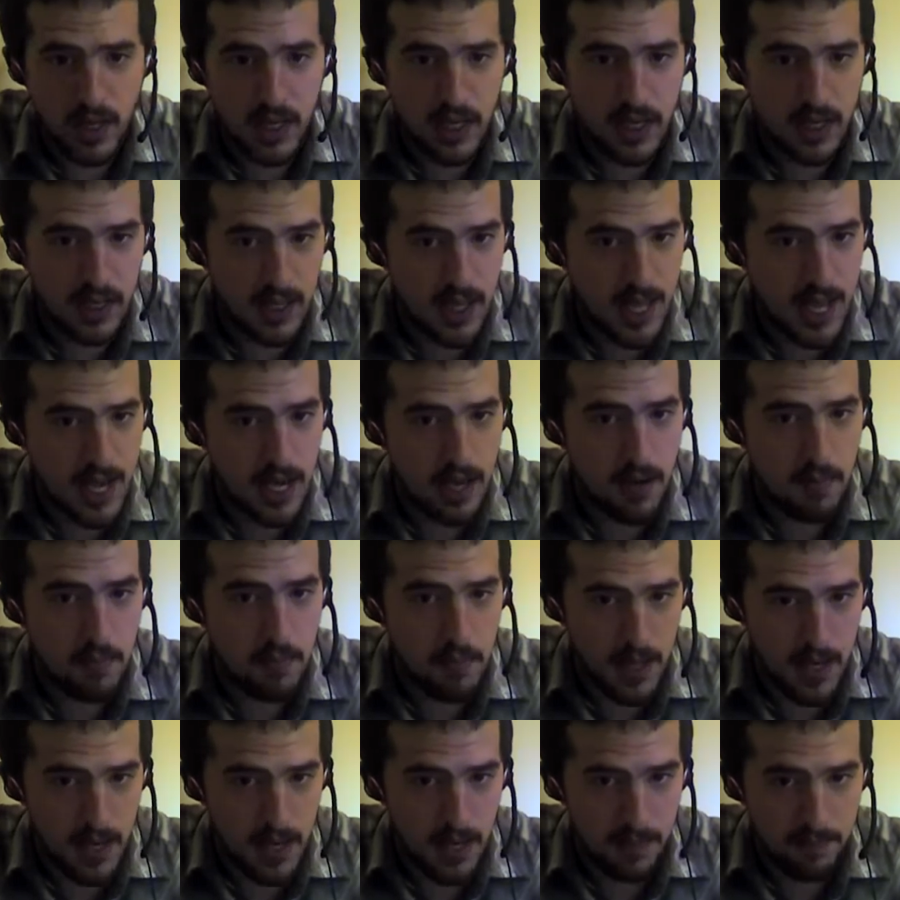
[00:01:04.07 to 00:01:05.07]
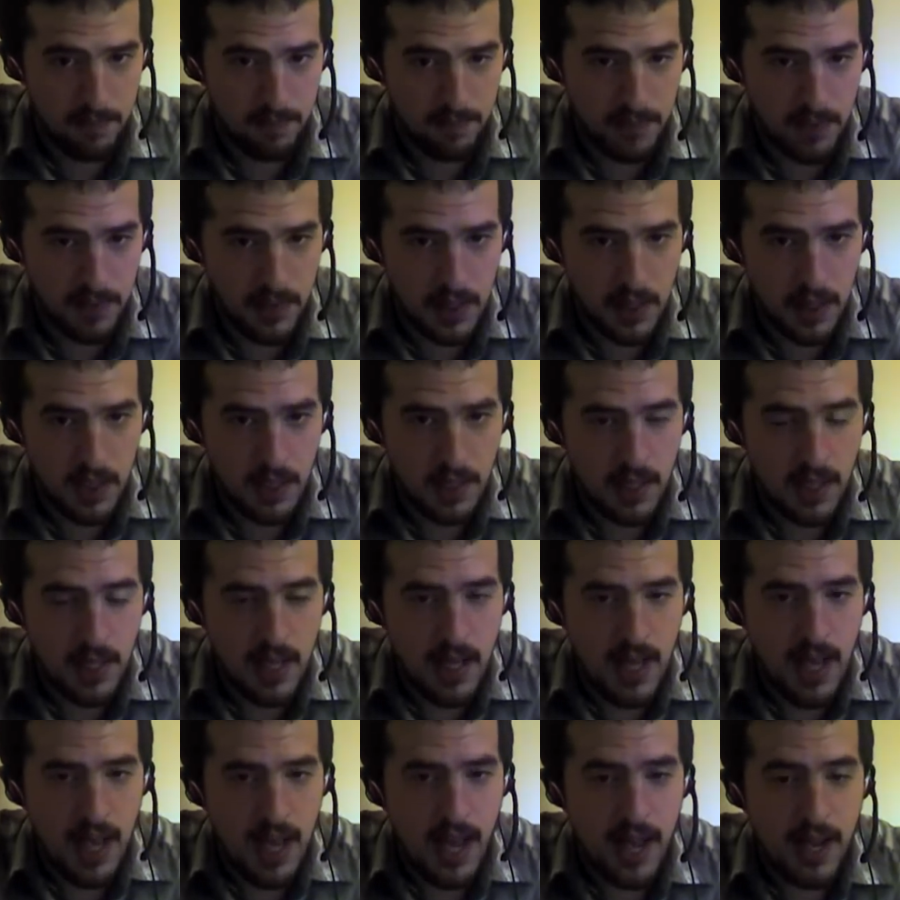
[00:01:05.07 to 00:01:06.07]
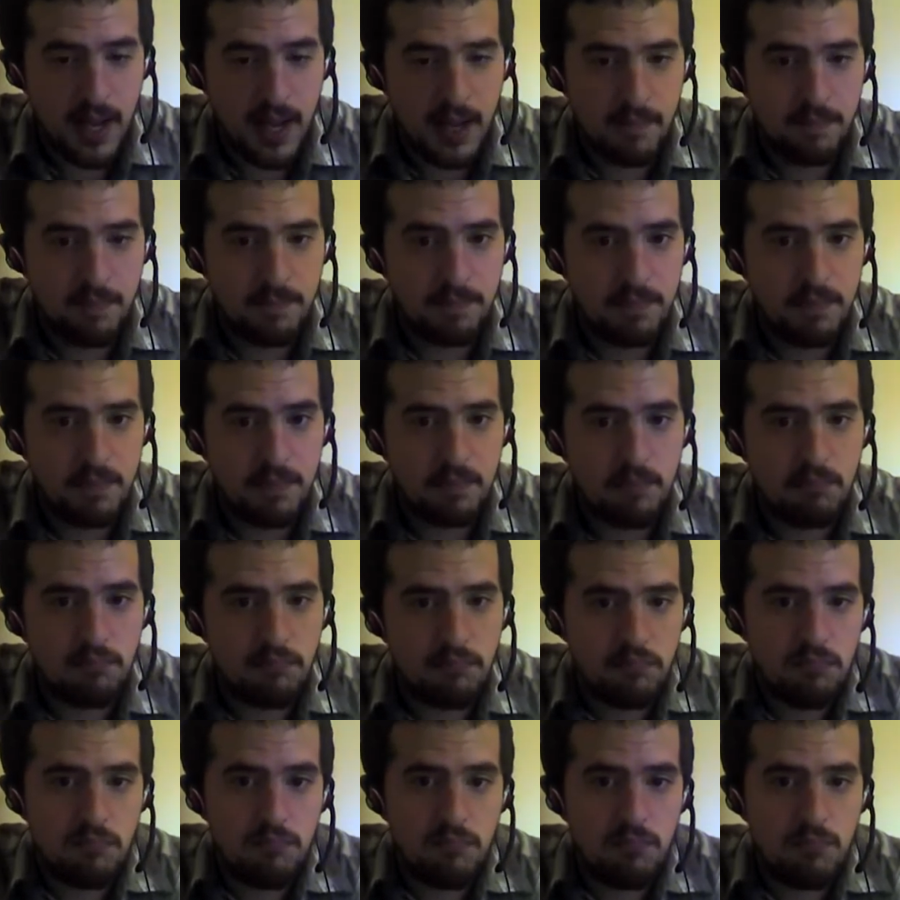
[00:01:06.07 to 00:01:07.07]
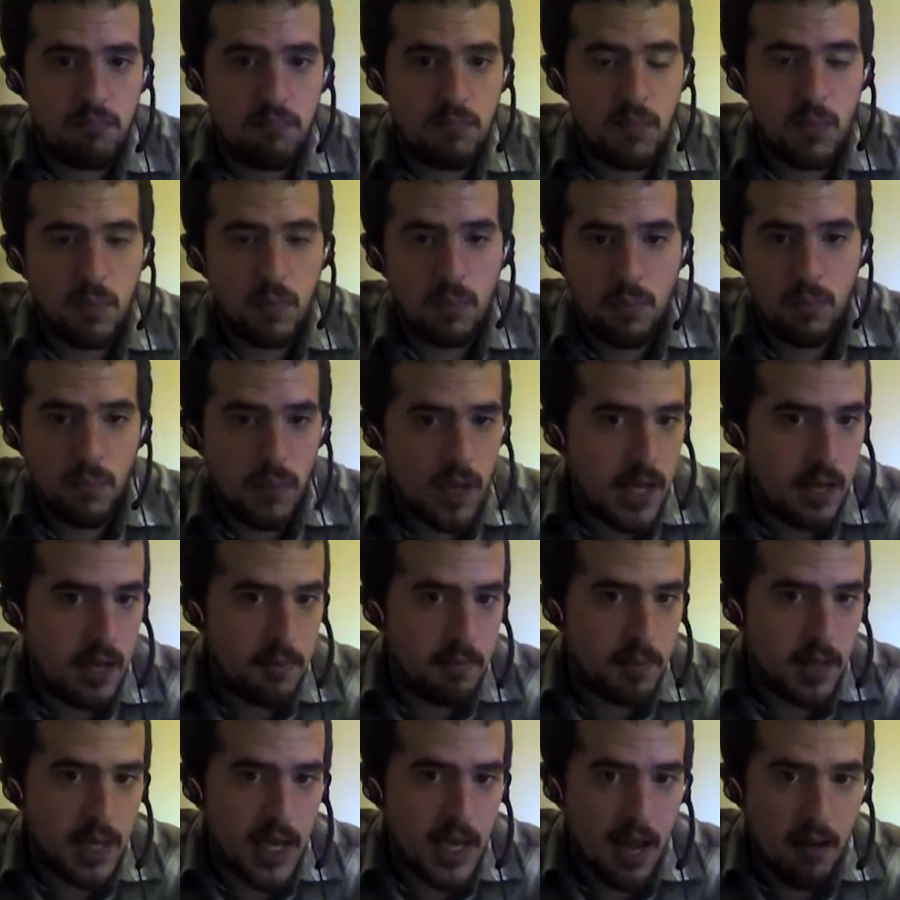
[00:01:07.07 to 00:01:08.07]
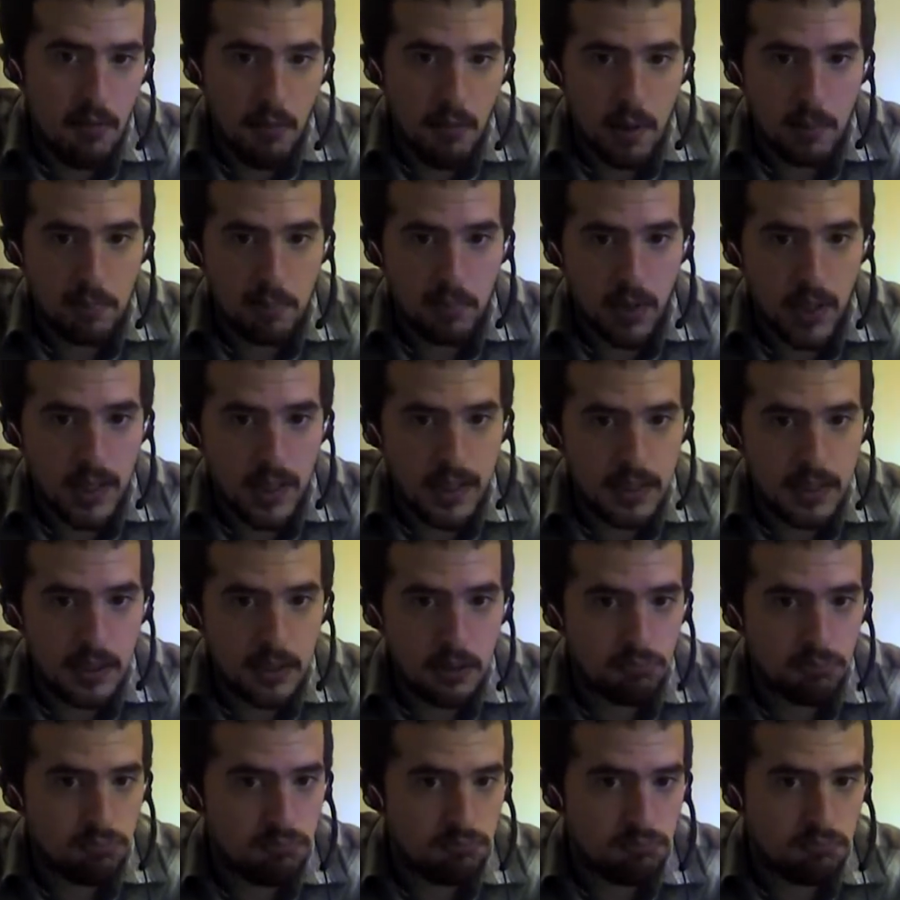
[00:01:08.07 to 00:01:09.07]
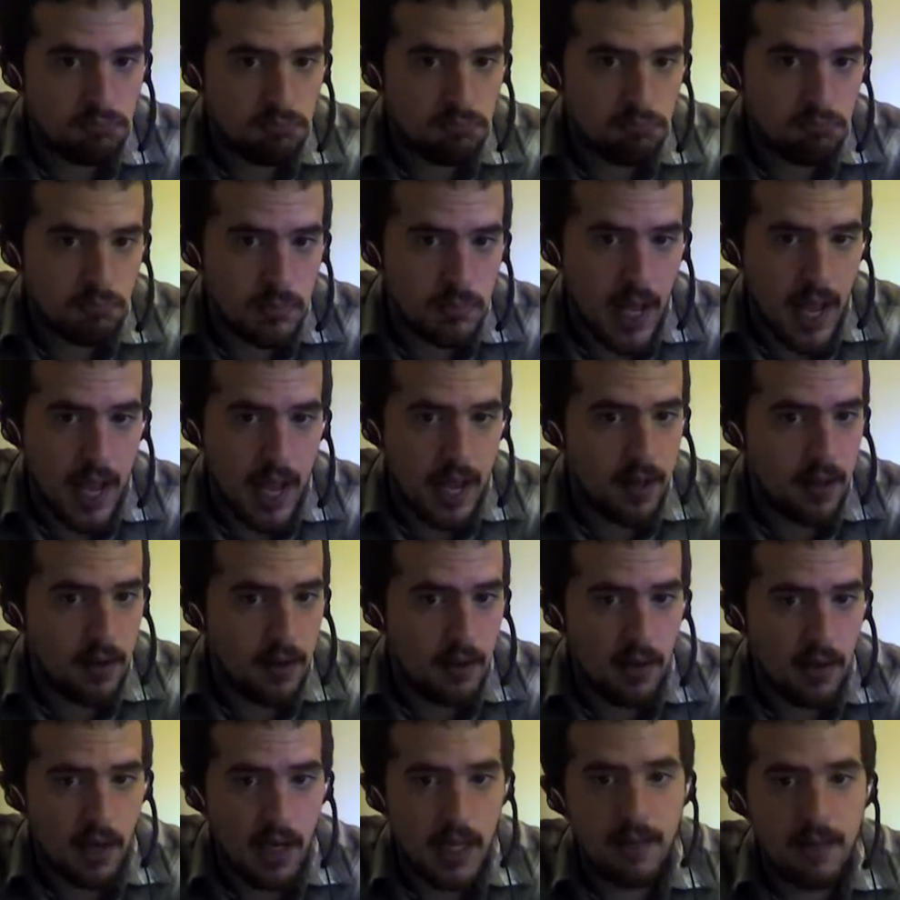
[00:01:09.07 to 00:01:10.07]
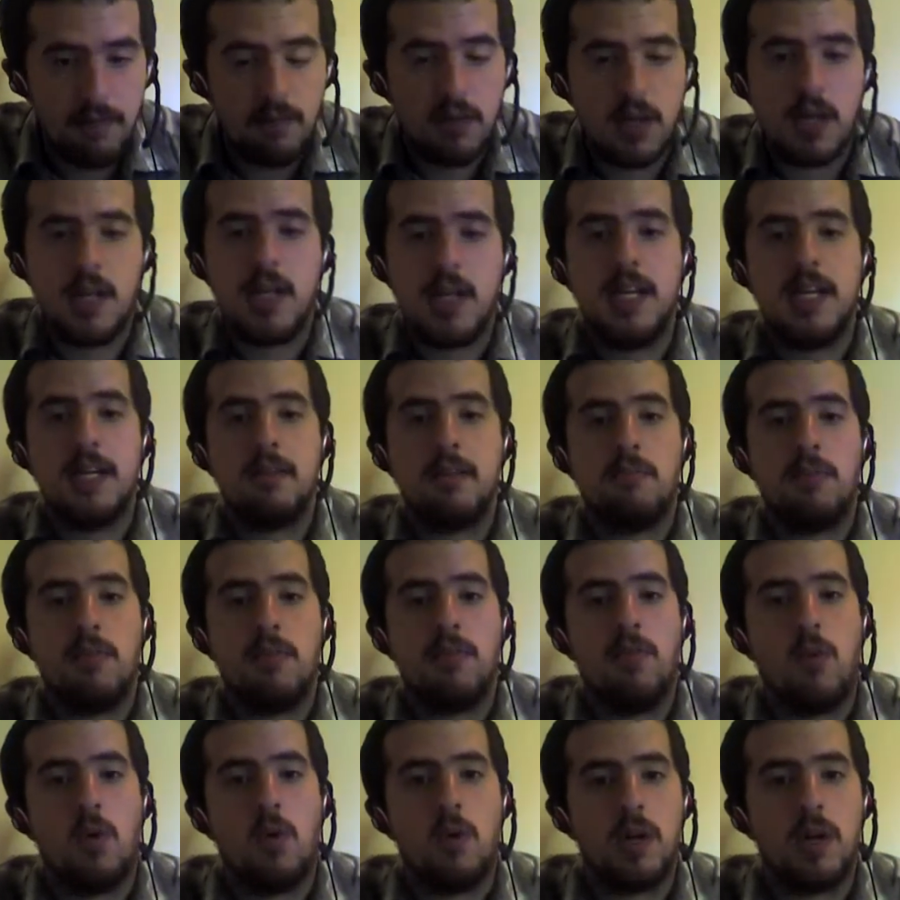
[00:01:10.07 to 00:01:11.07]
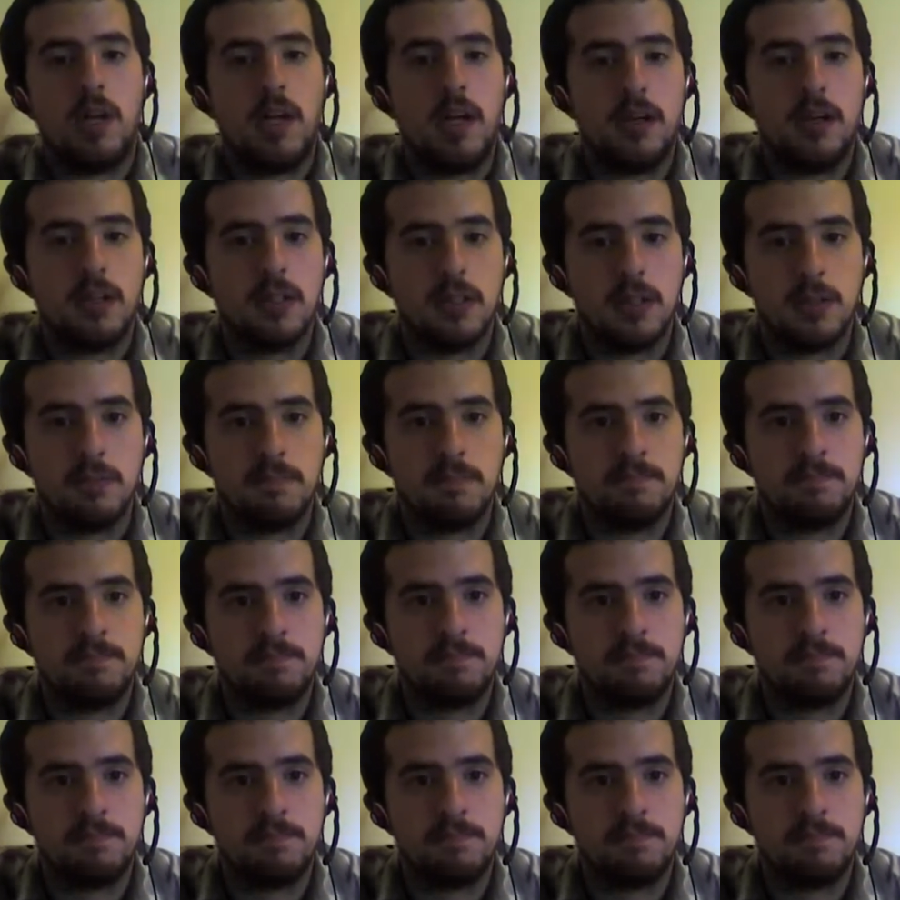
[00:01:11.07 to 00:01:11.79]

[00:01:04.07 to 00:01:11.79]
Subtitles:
get to that in a minute. And he became a prince and lived in Egypt for 40 years.